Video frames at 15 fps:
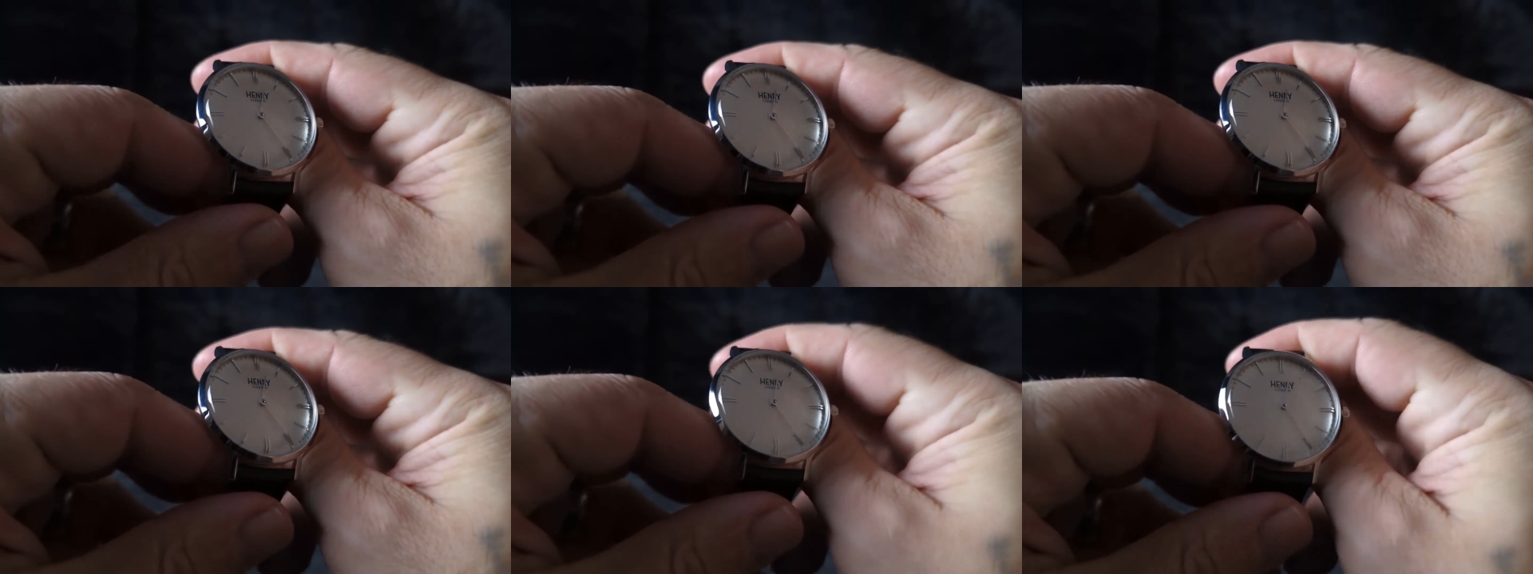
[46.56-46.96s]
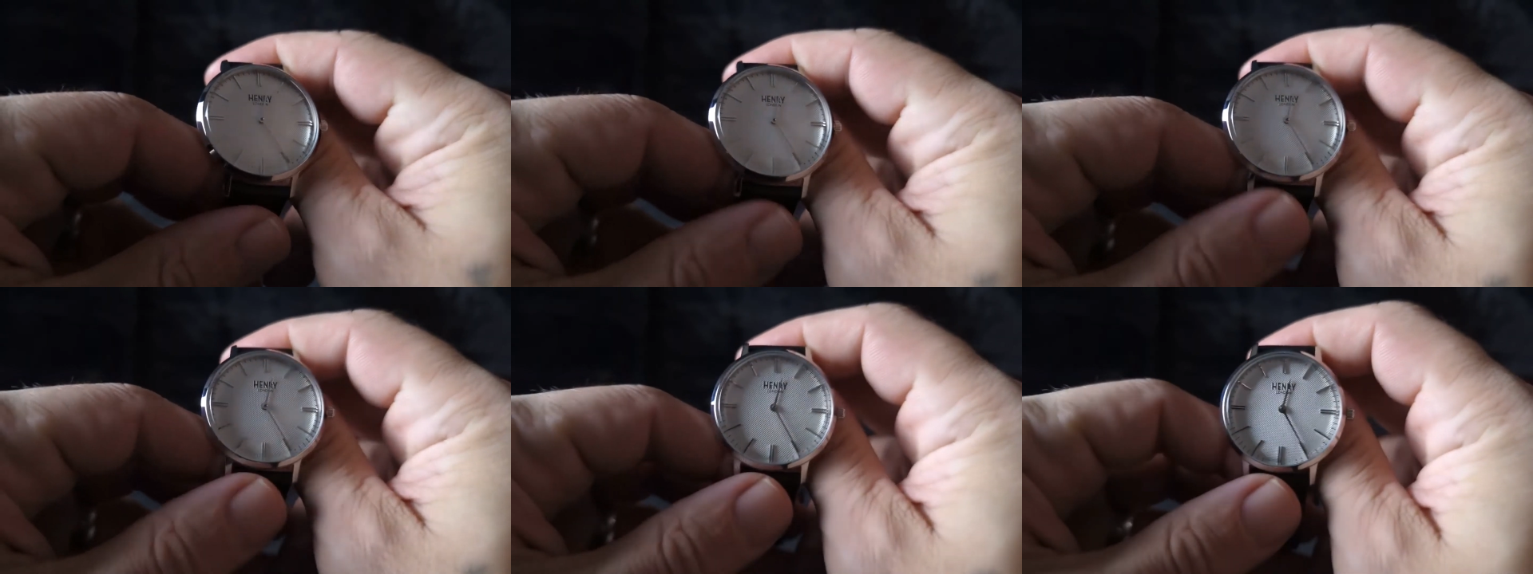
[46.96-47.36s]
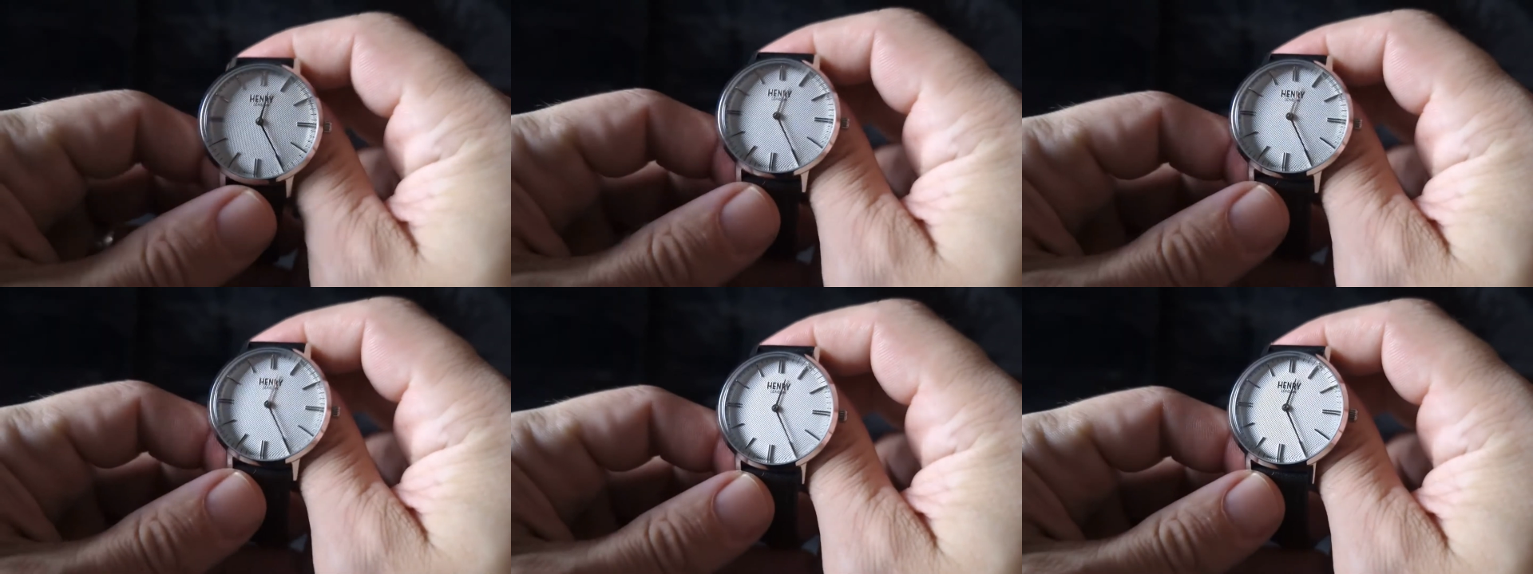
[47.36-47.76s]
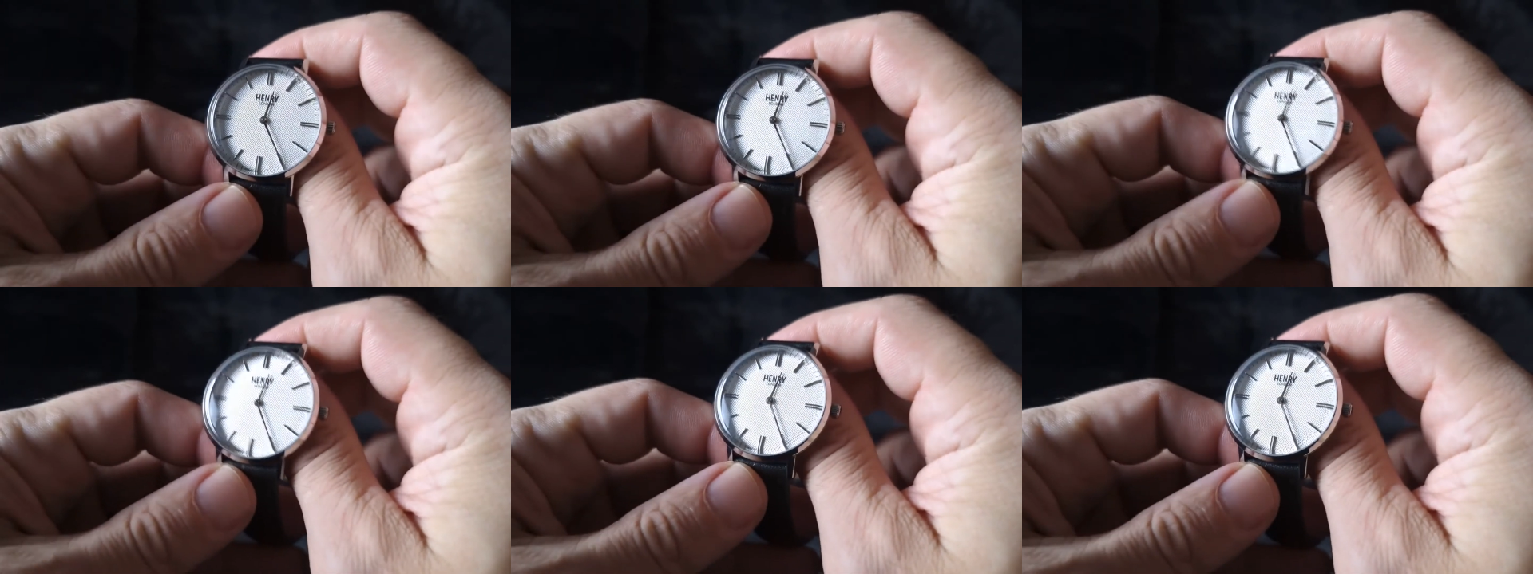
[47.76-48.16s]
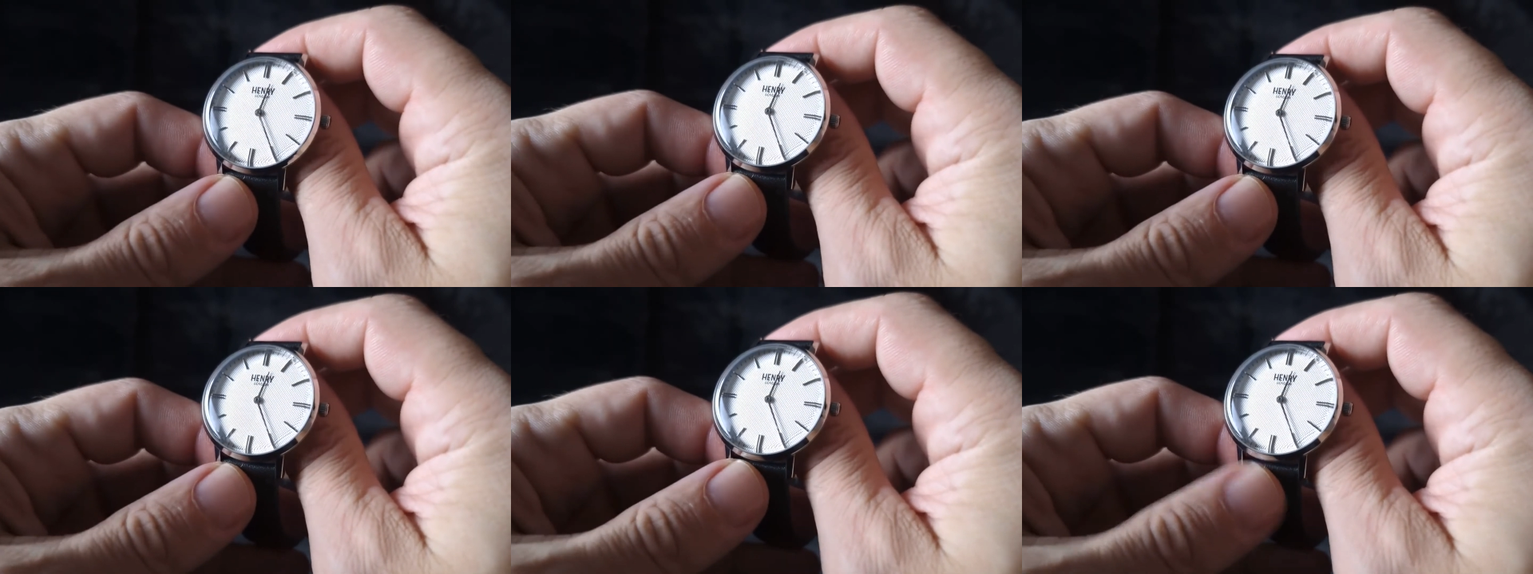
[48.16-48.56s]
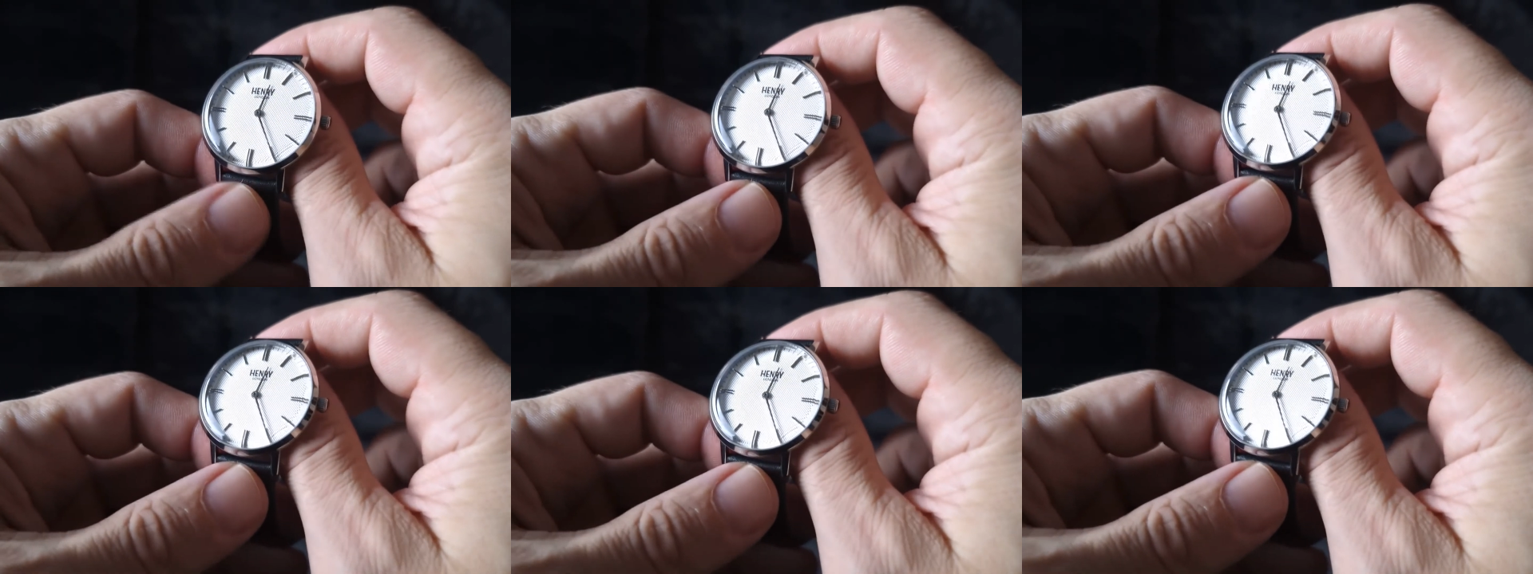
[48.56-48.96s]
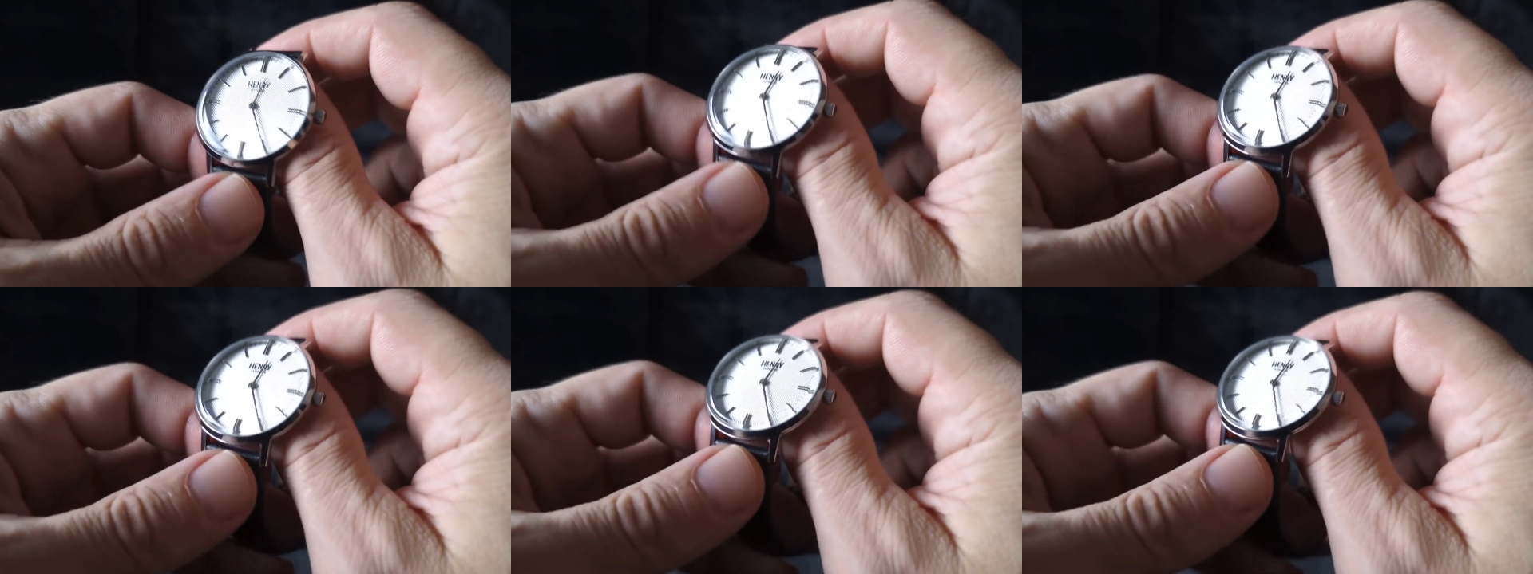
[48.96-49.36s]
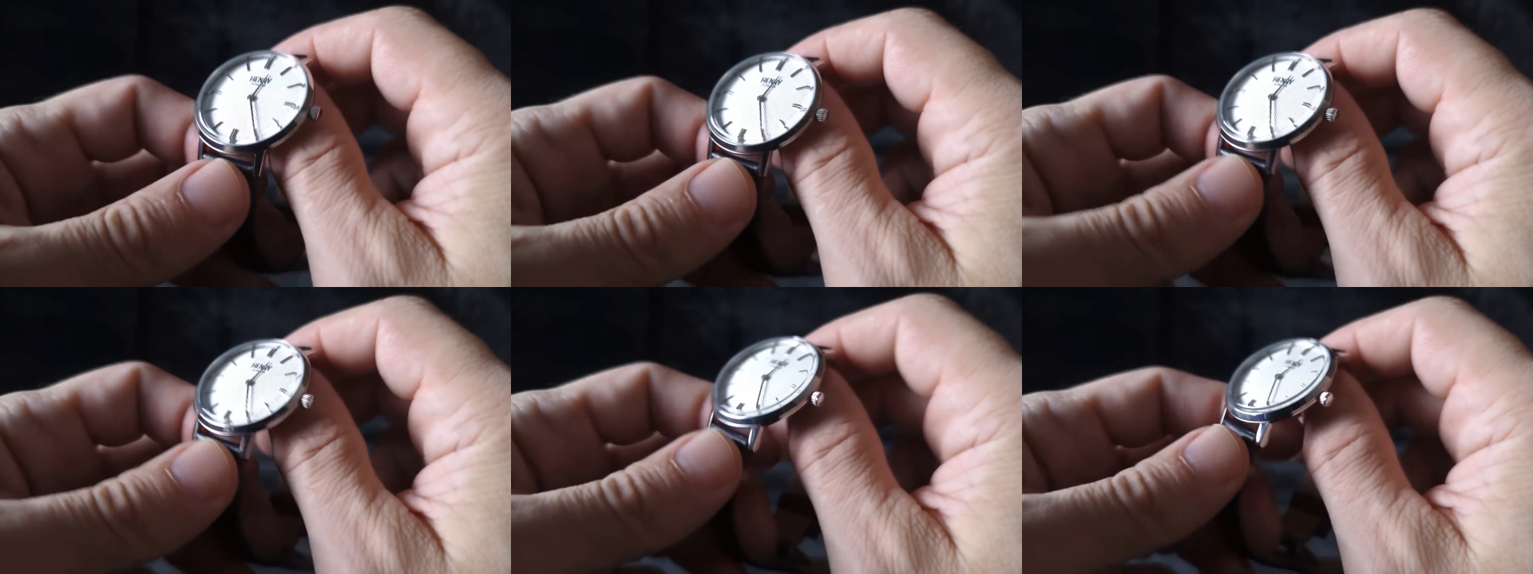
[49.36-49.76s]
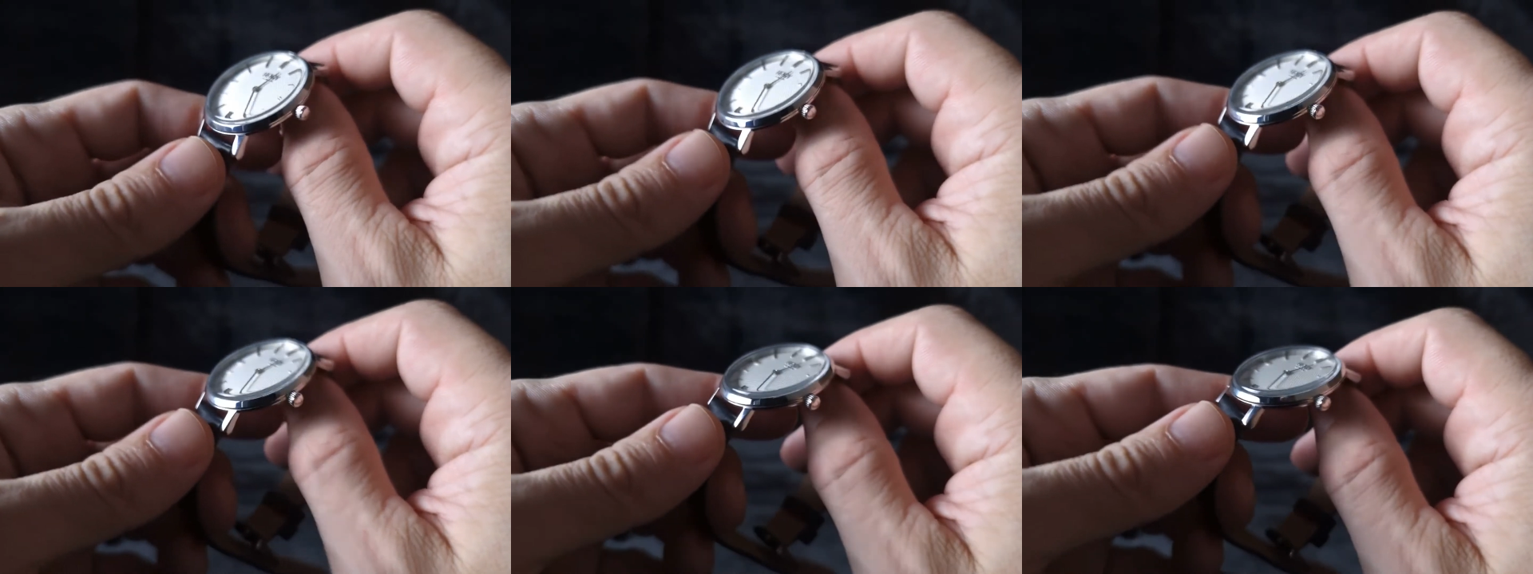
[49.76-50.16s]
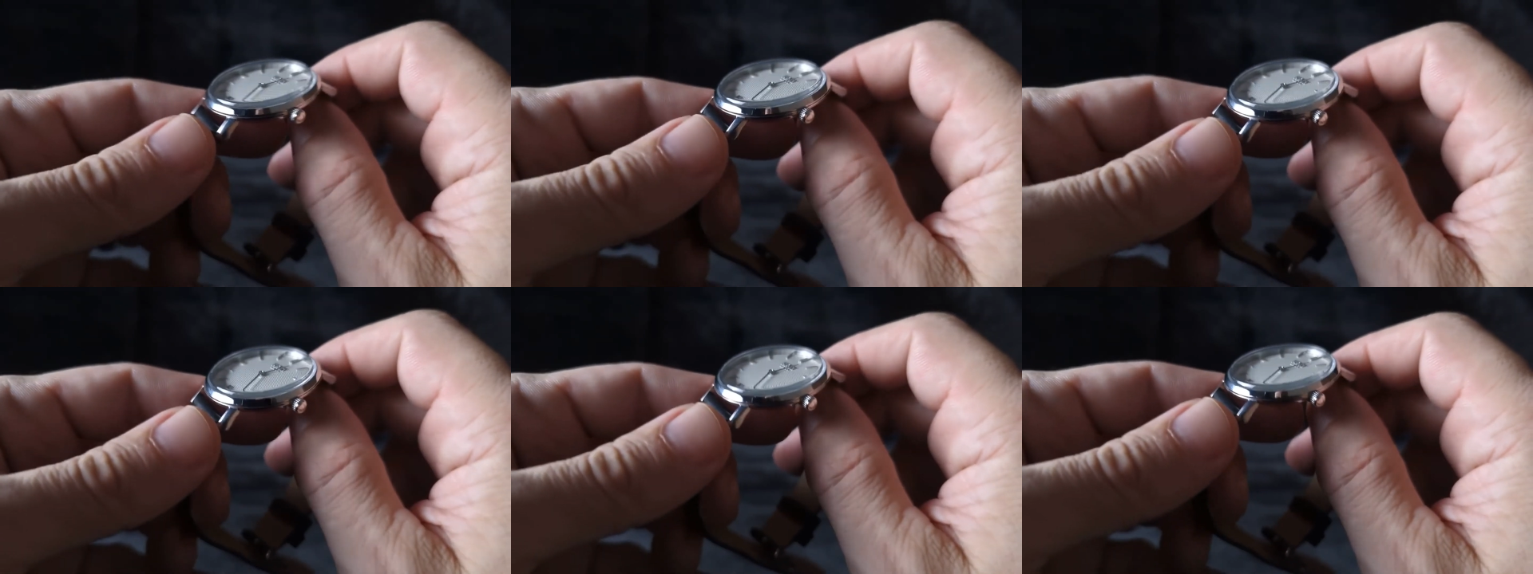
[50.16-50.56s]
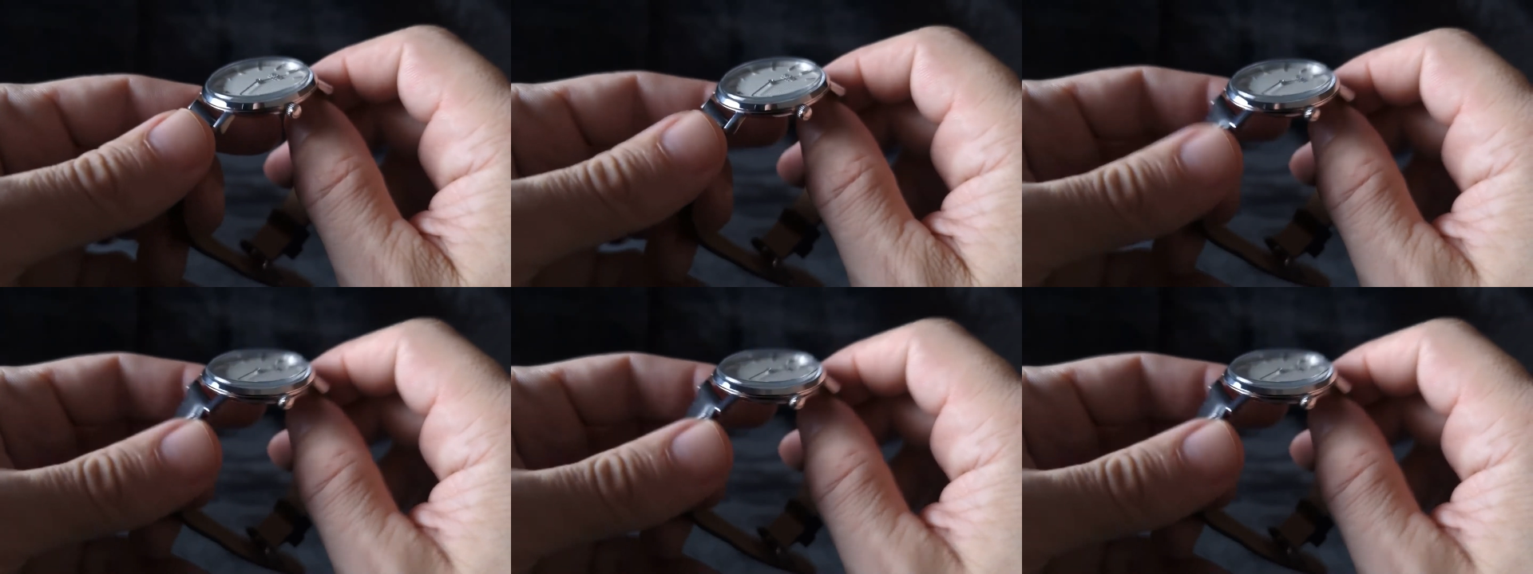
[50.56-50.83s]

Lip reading: No face is visible, so there are no lips to read.